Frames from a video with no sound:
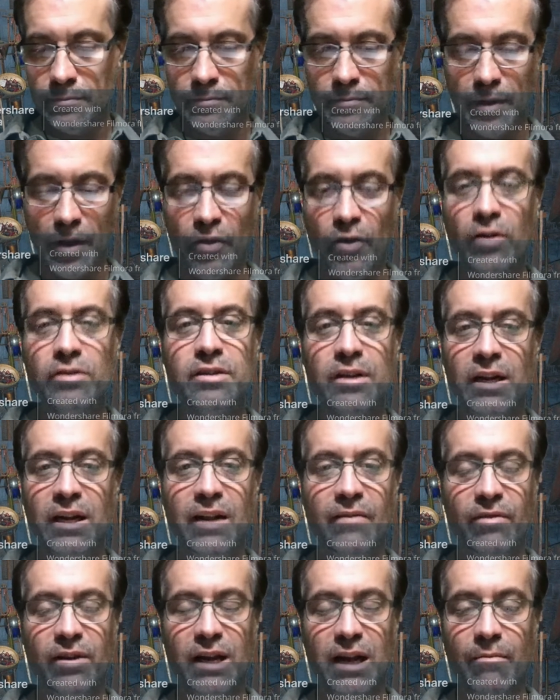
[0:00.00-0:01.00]
those didn't
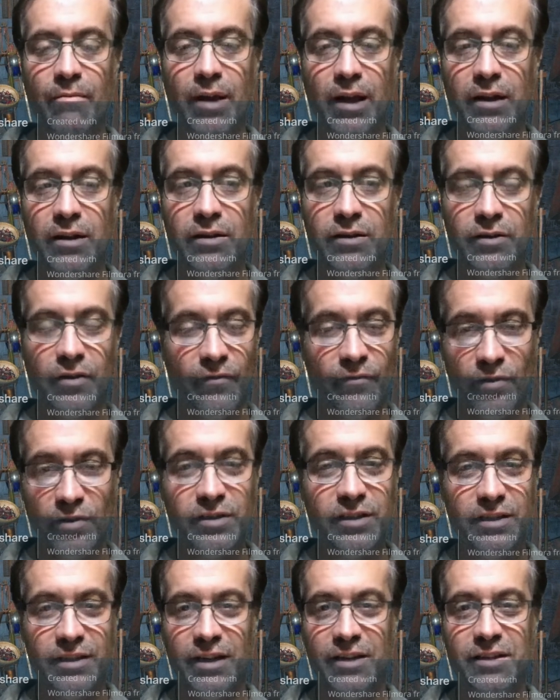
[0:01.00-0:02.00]
even come in until
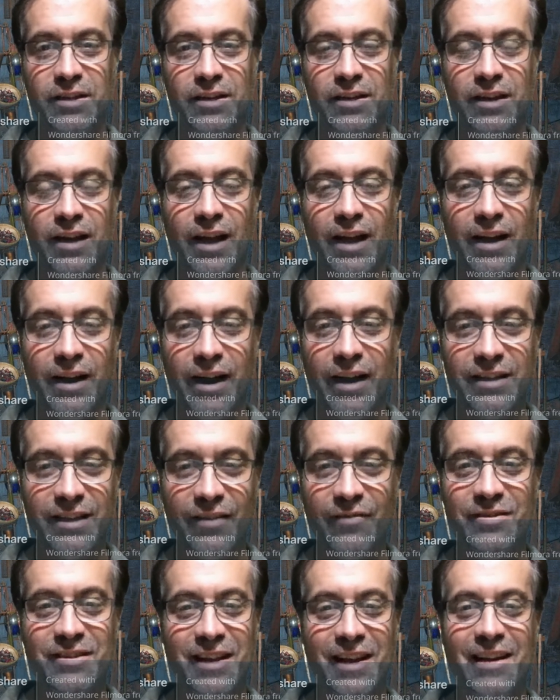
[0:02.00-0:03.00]
first edition. And as
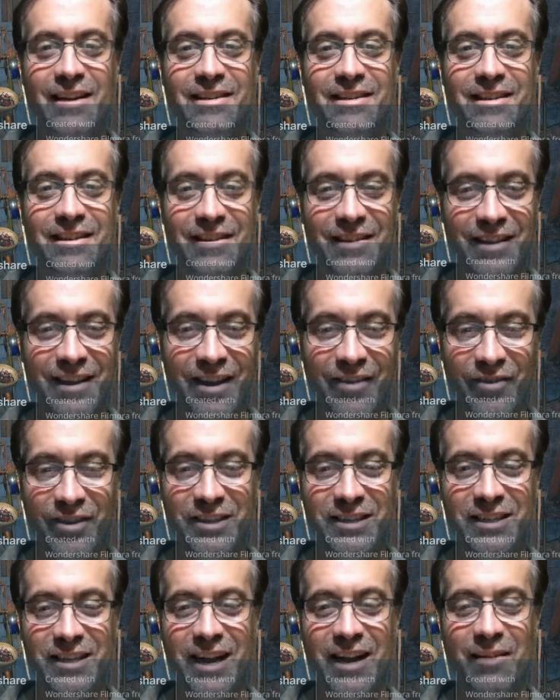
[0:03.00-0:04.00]
I've said on
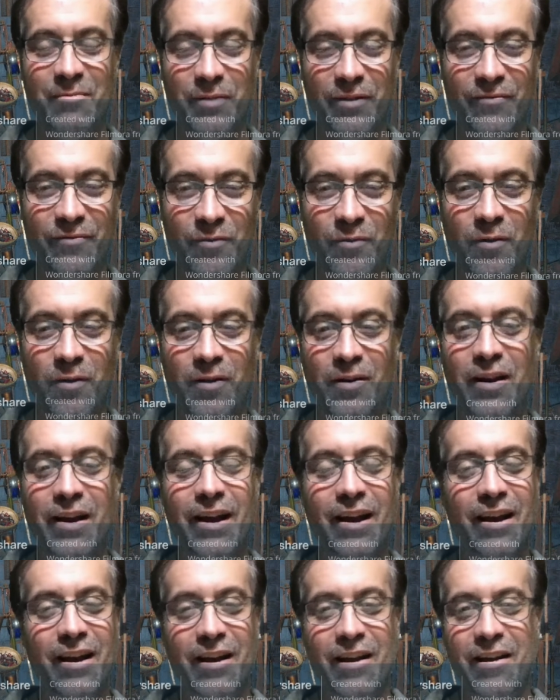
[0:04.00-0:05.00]
this channel before,
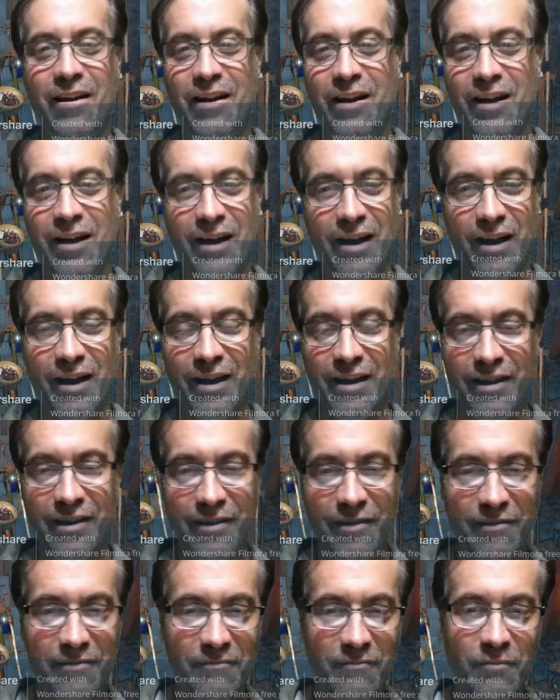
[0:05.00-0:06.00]

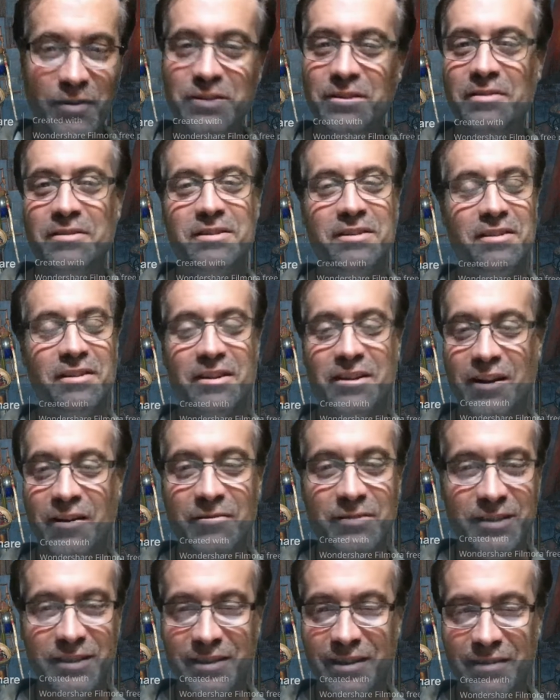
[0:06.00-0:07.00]
Wizards of the
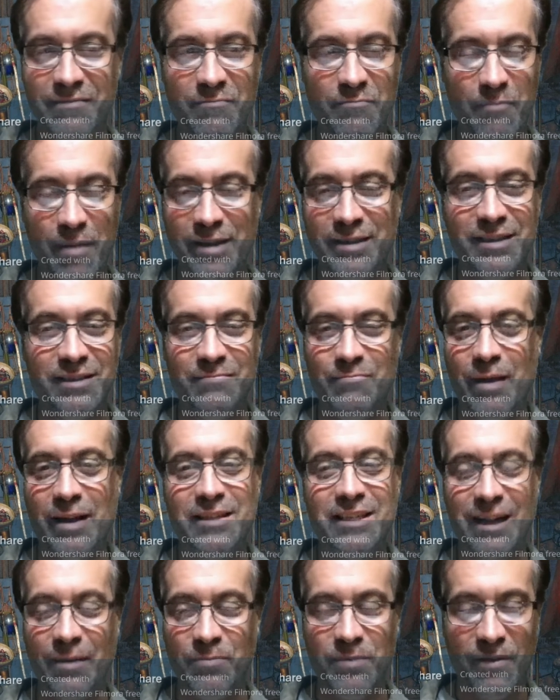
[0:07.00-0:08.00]
Coast
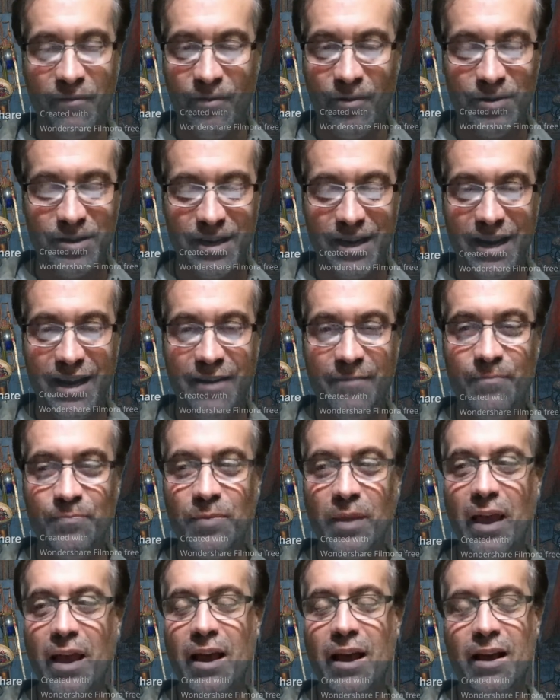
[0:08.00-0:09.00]
messed up the versioning.
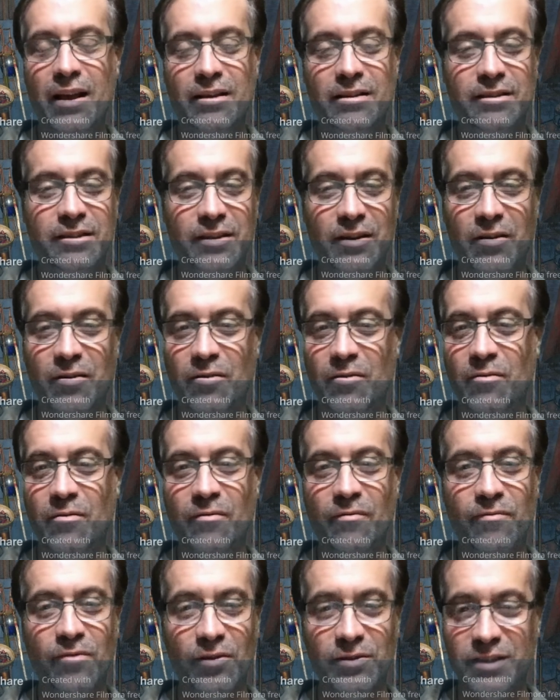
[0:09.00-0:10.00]
So
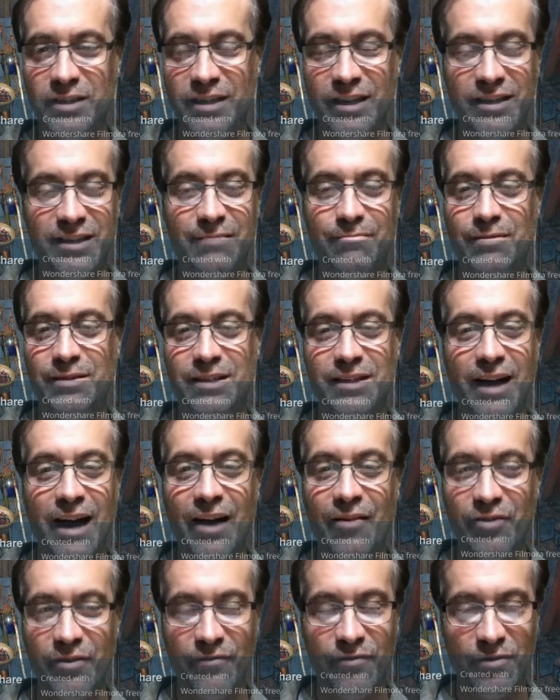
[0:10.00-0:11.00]
first edition was
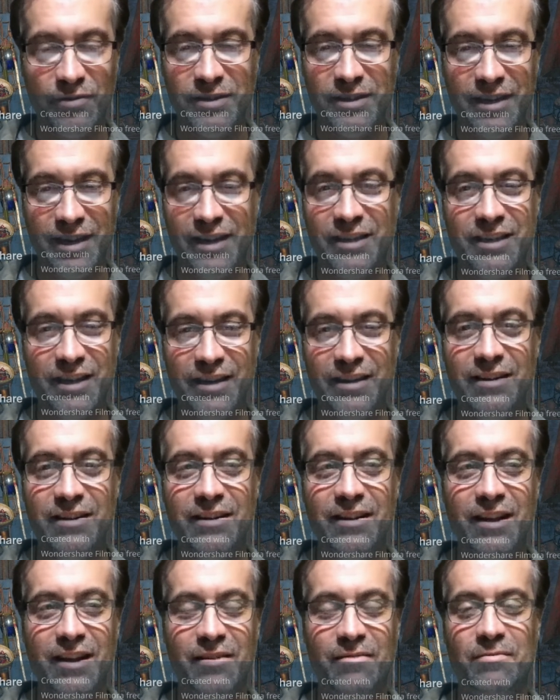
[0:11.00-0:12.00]
not the first edition.
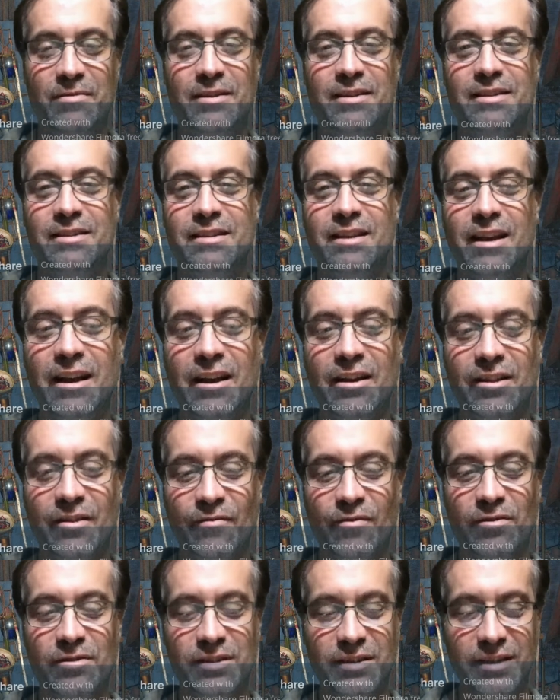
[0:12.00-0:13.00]
It was the
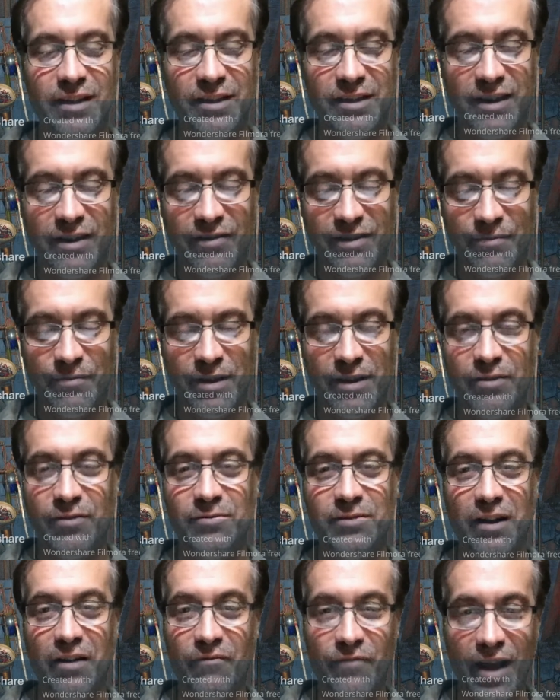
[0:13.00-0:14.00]
first edition of something
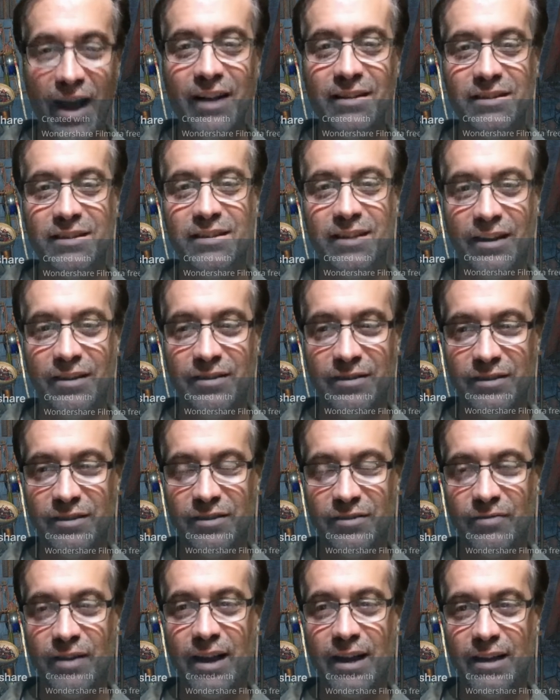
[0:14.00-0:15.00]
called Advanced Dungeons
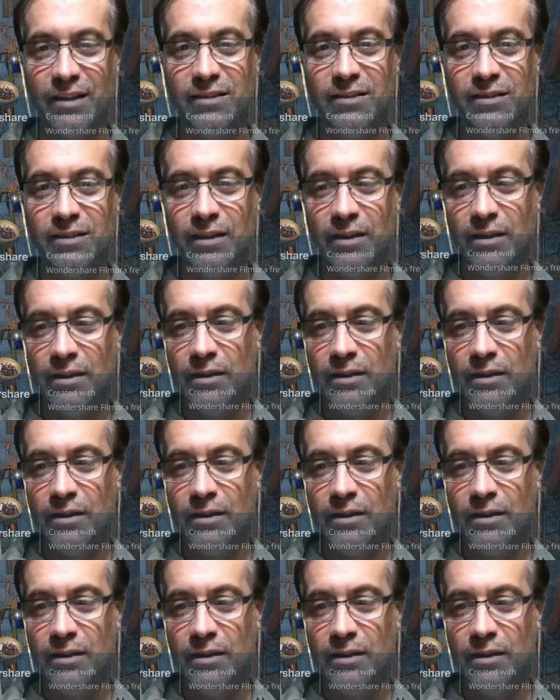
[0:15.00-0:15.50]
and Dragons,